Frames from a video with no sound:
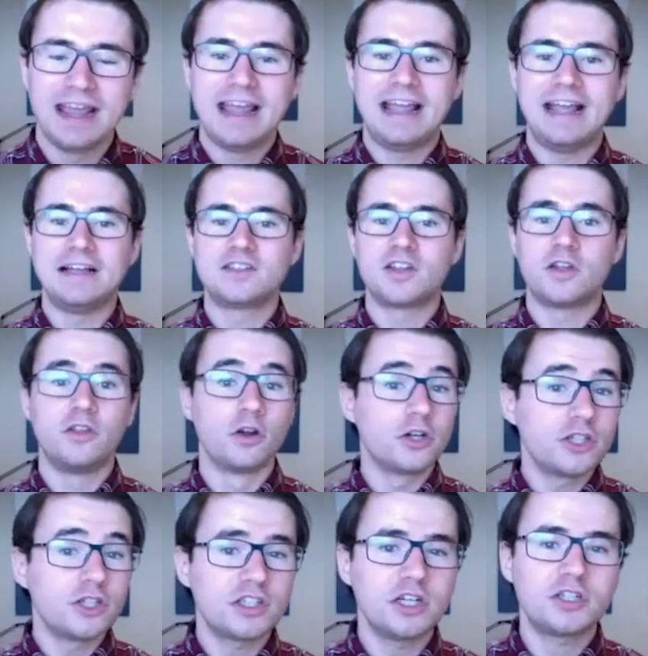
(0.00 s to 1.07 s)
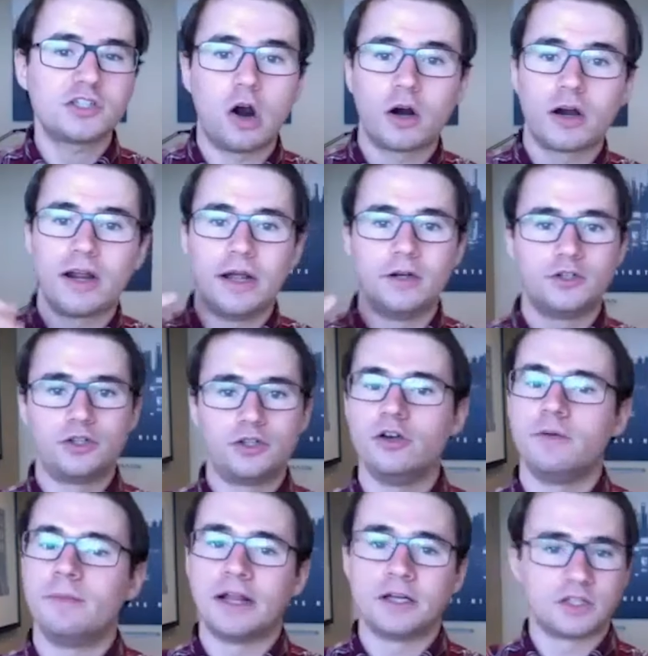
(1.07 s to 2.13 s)
is they're just going to target in two
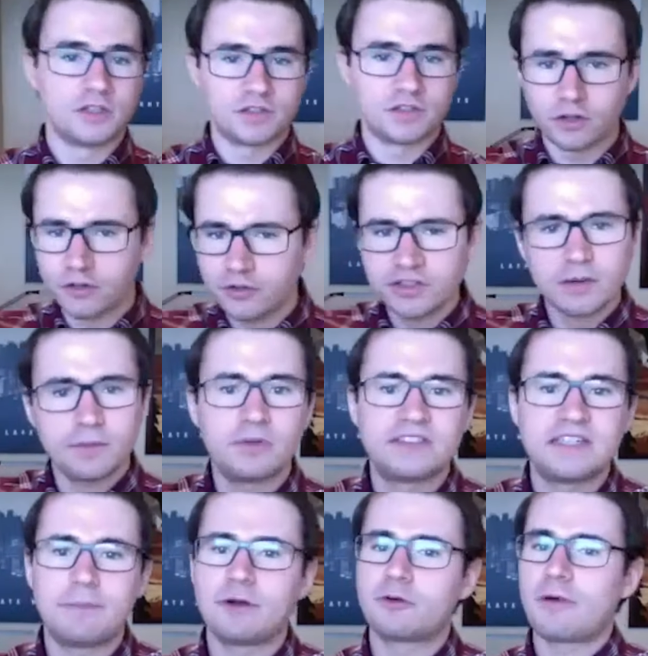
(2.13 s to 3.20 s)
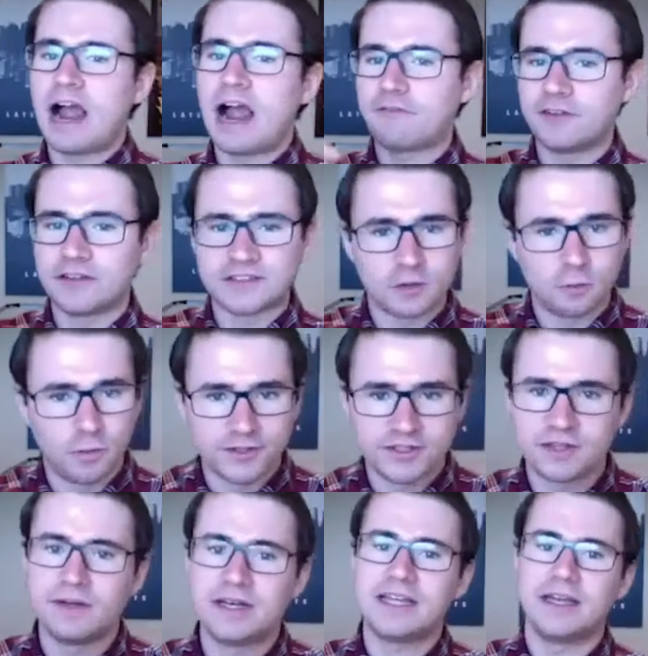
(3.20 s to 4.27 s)
dimensions. So they'll do something with demographics, like where
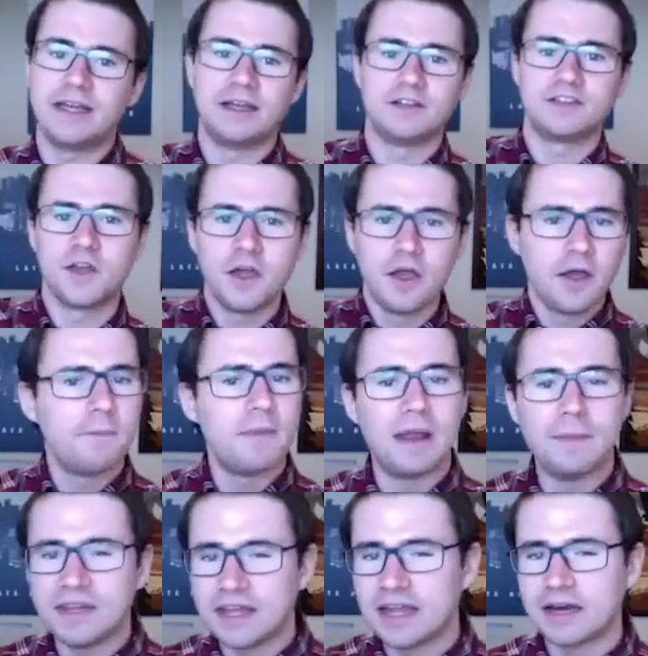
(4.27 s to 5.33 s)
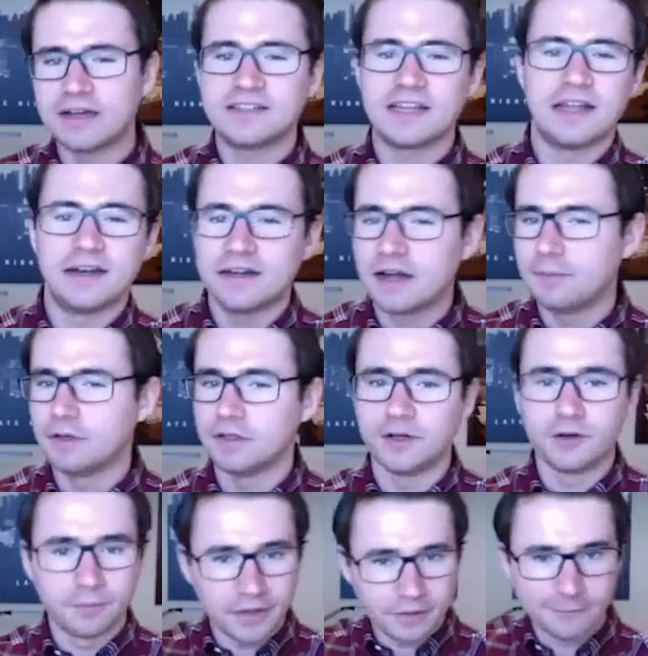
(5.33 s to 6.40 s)
somebody is, maybe they get into income a
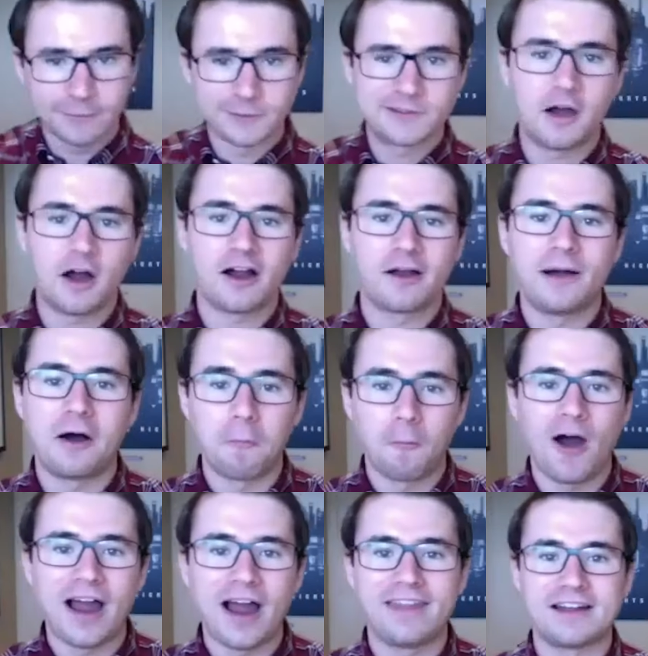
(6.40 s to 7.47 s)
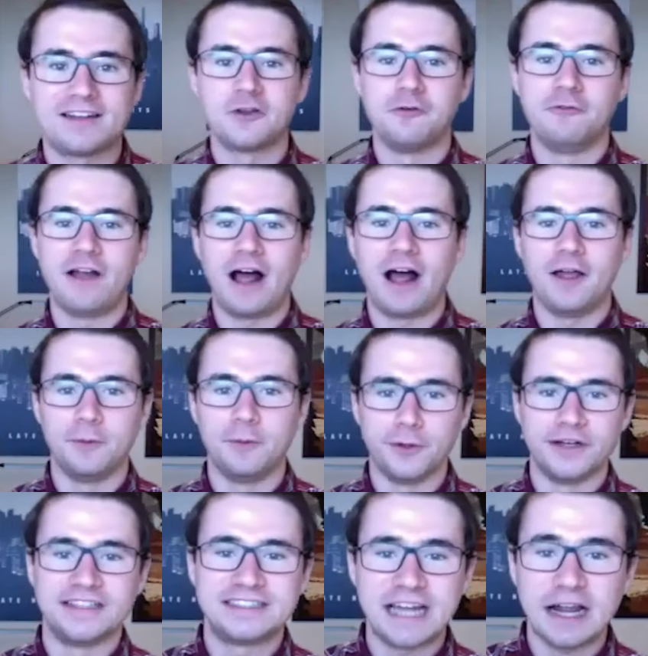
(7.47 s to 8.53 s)
little bit, and we'll talk about why that's so valuable in
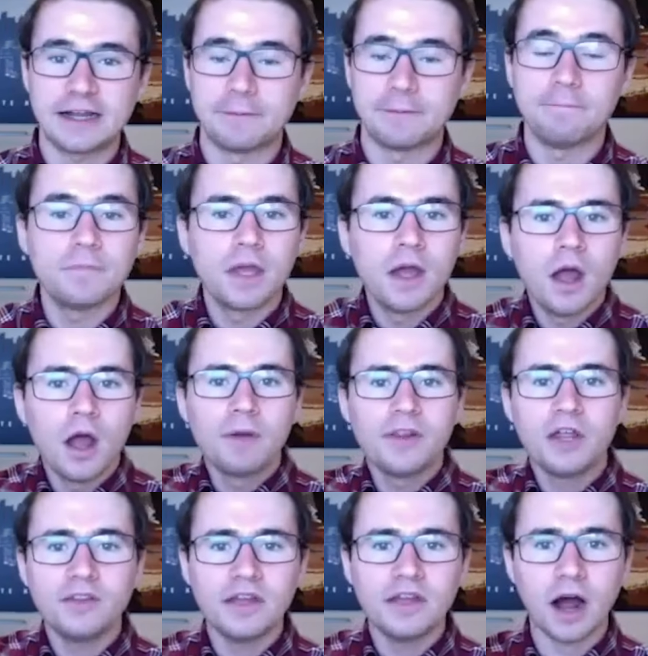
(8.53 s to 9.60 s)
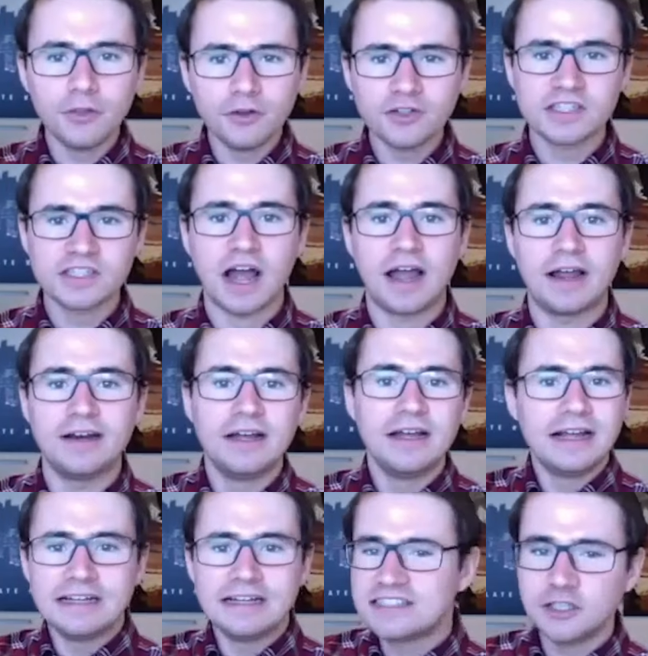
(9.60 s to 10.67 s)
a second. But then the other side
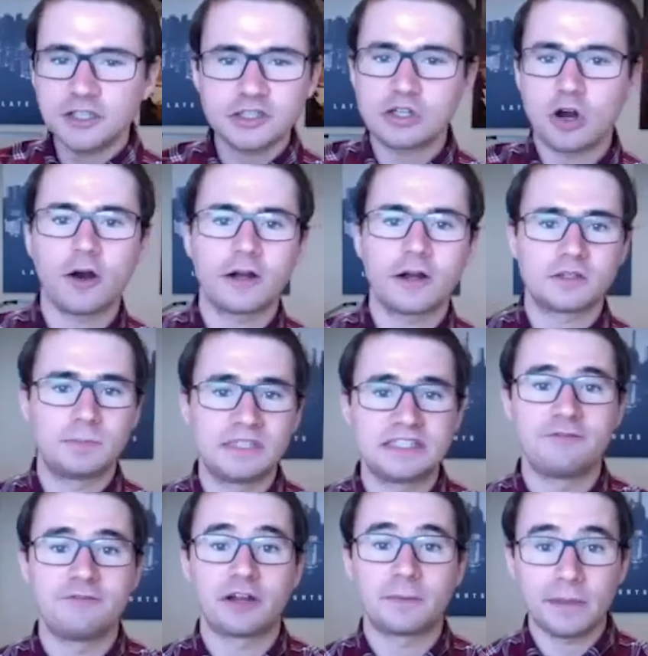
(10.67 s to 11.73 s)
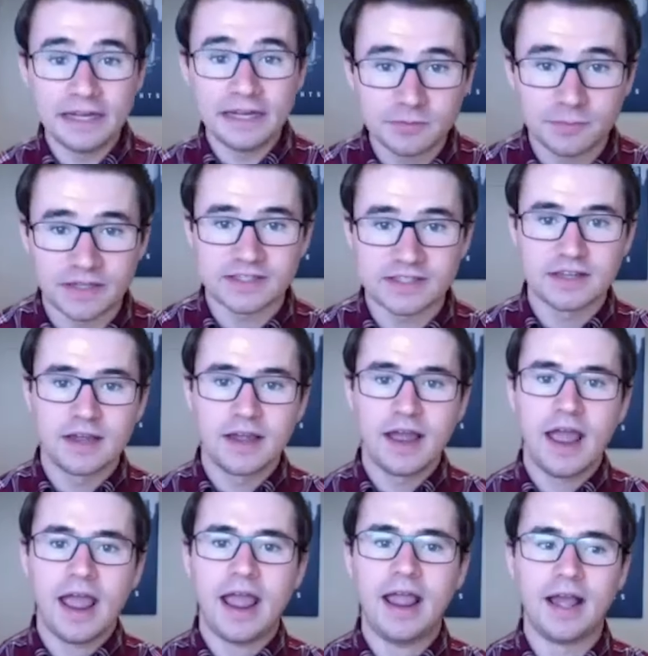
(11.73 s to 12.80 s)
is they just target specific placements.
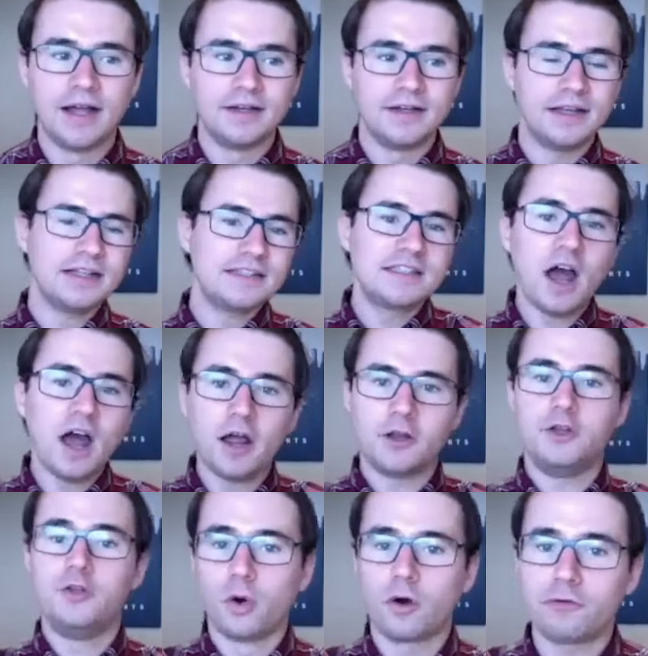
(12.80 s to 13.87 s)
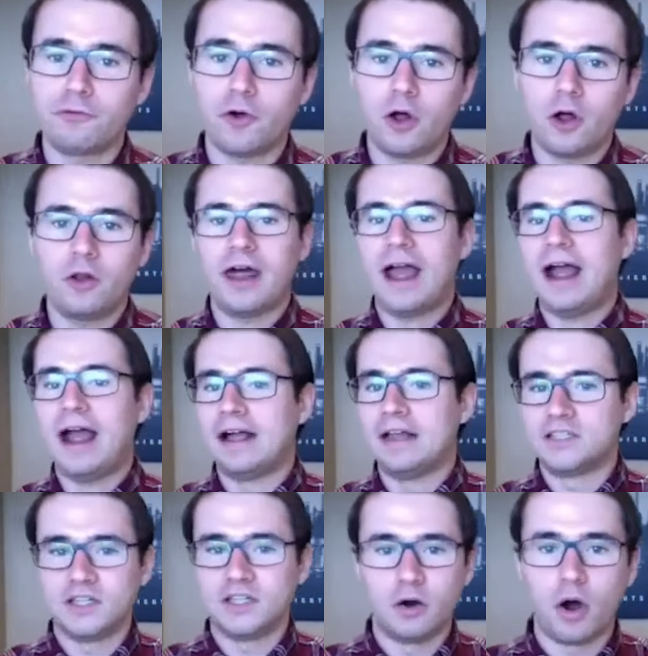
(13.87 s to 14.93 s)
And it's not your fault
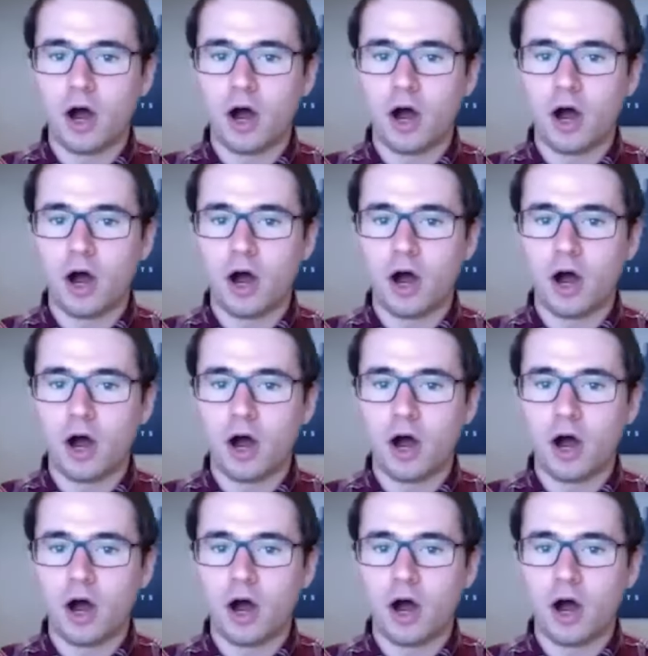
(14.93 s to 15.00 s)
as, you know,